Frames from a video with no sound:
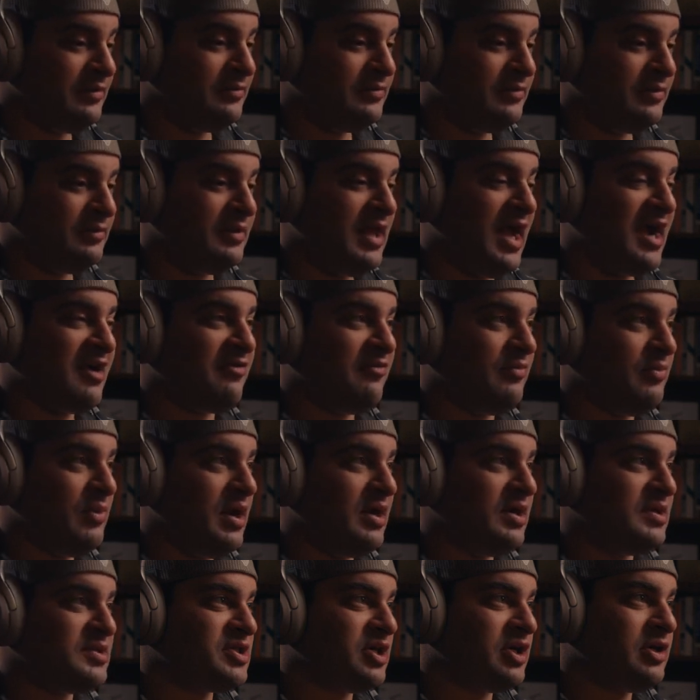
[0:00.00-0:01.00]
lack of a
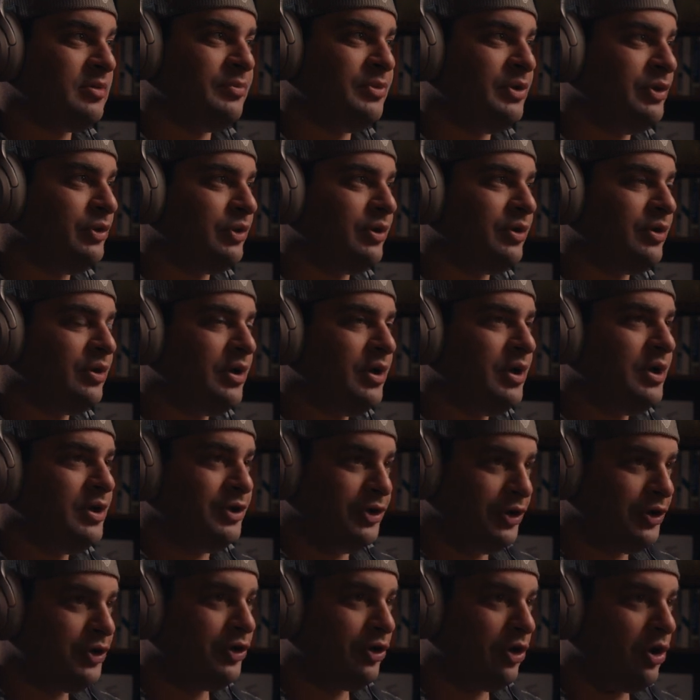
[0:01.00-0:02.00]
better term. You're
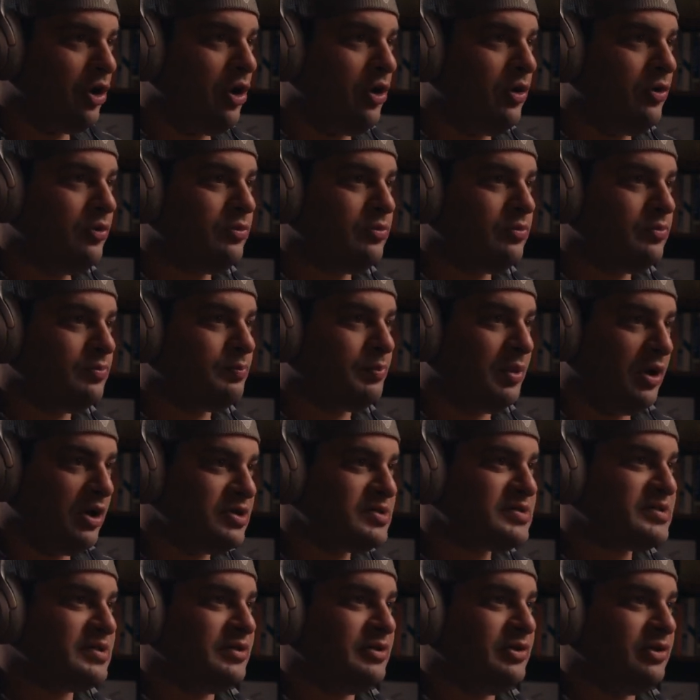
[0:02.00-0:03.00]
your own
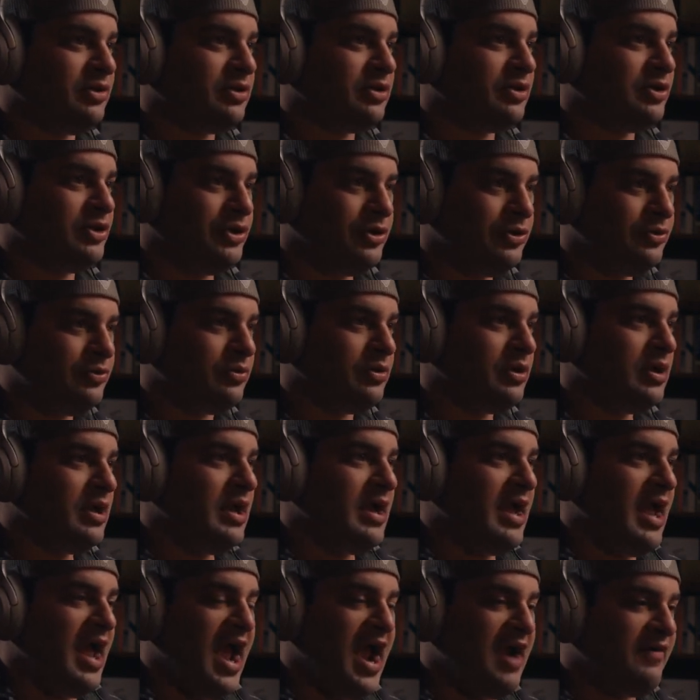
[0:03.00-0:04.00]
person. You're you.
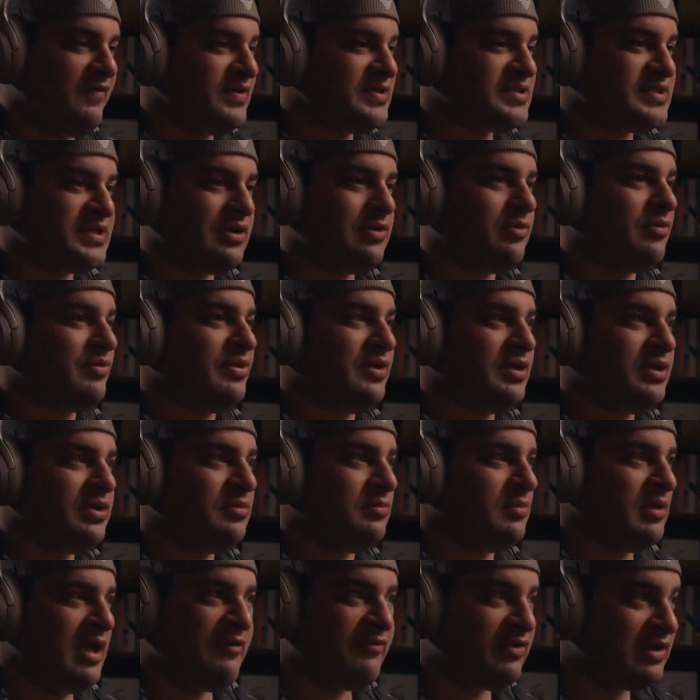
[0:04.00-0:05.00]
Every single
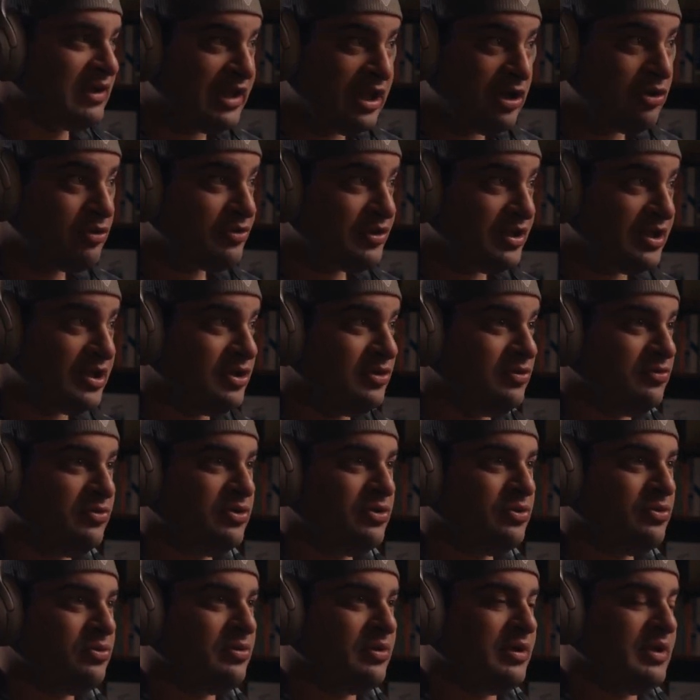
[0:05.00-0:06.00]
thing, every little thing you
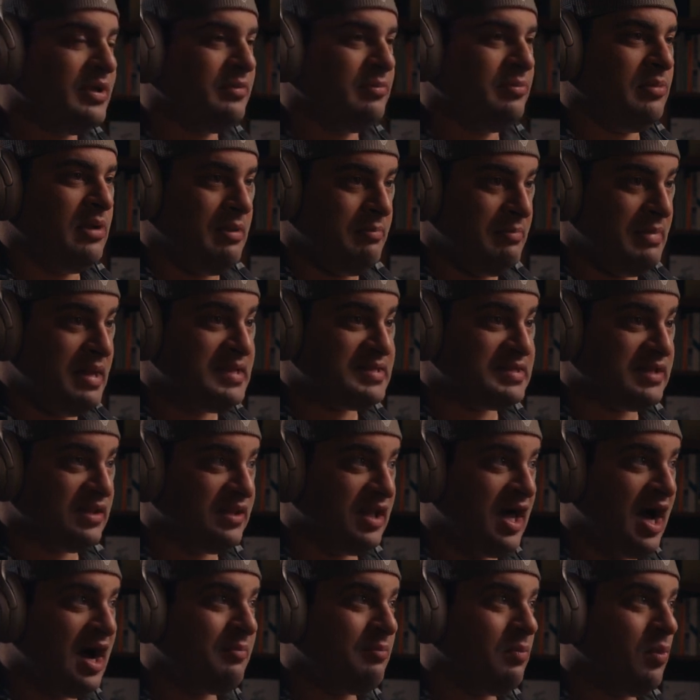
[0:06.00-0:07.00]
do, it means a
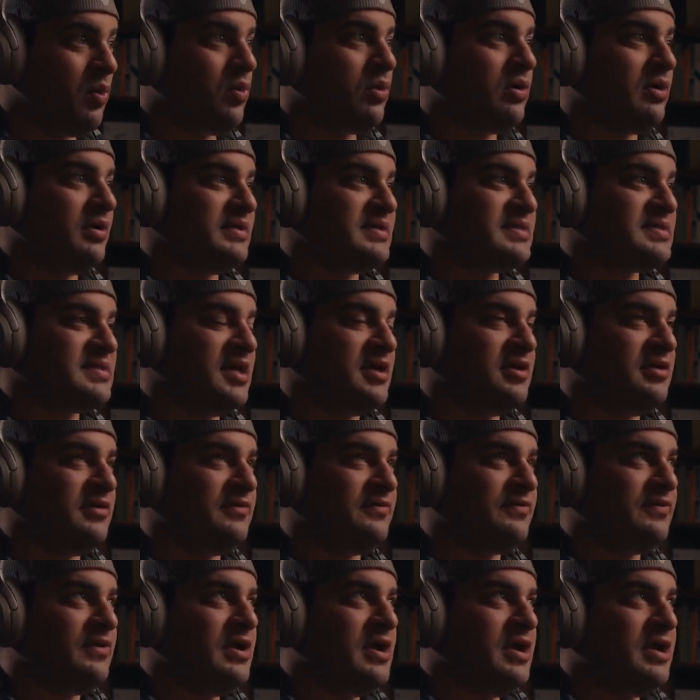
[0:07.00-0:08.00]
lot more instead
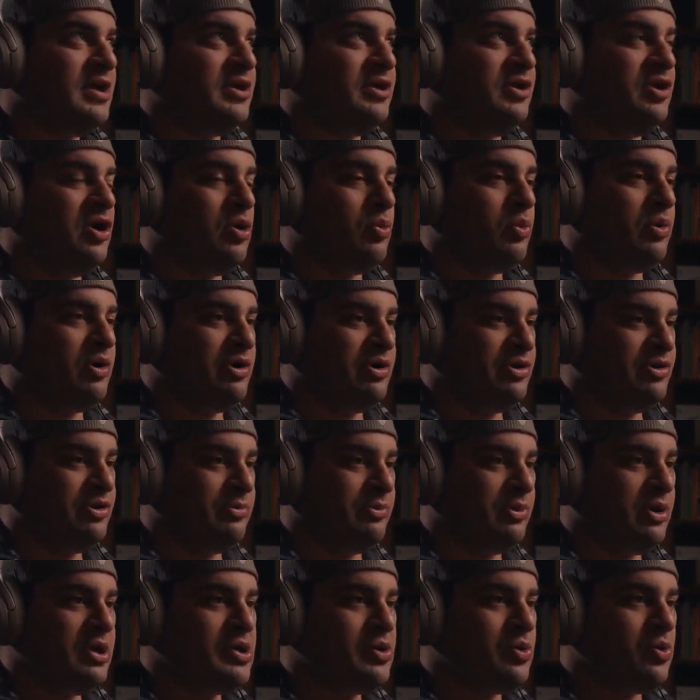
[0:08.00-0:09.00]
of, where in the
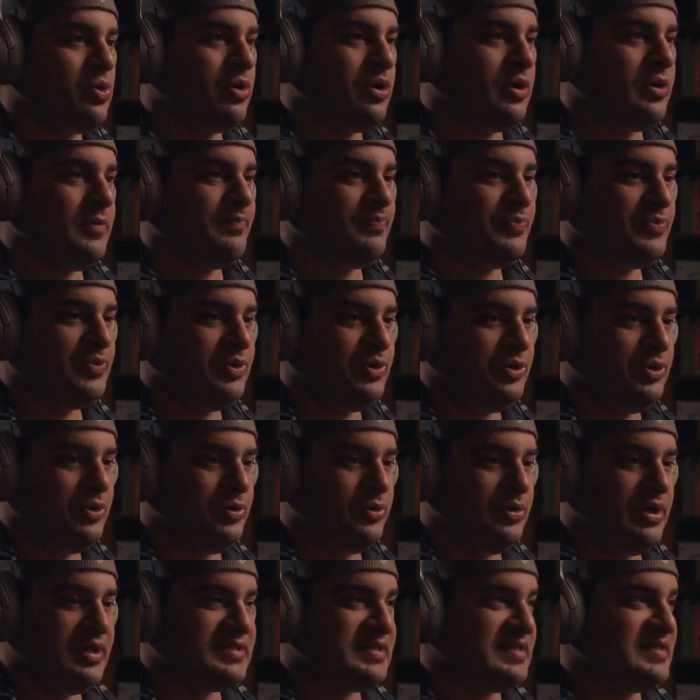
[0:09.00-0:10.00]
Marine Corps,
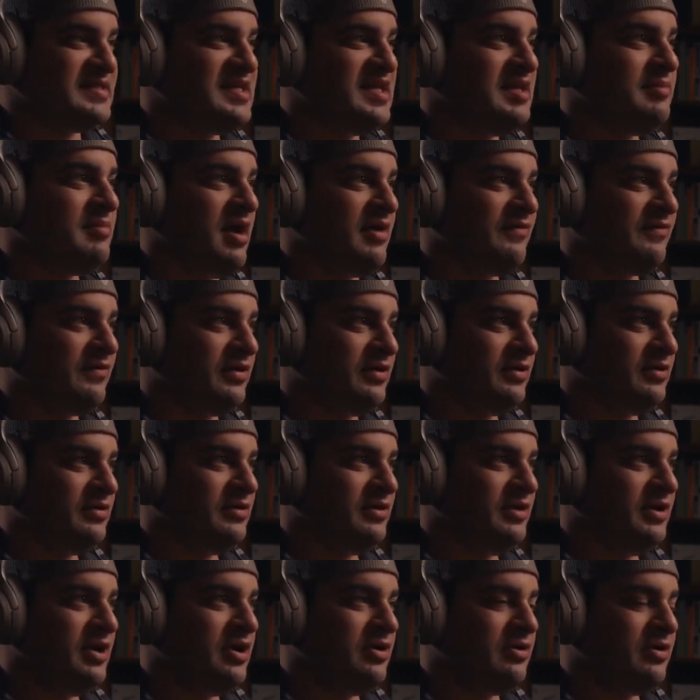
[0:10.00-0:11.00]
it's a team effort,
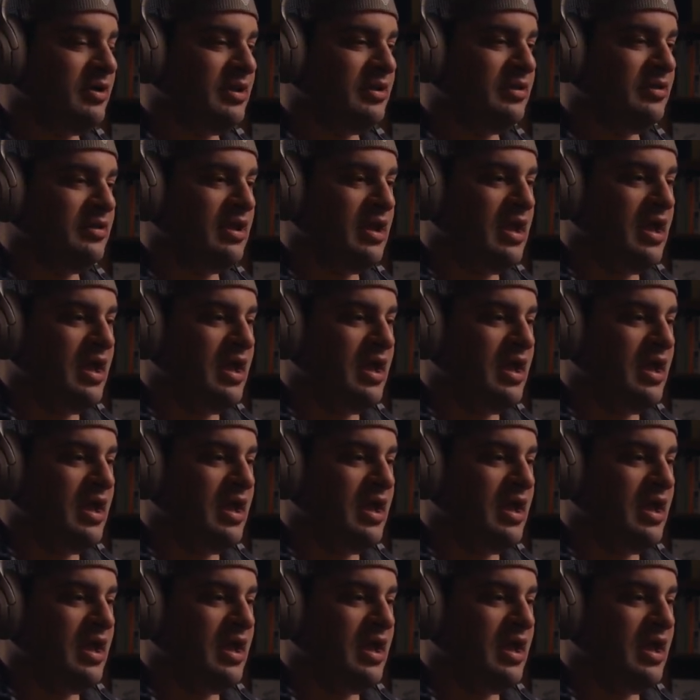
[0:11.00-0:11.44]
and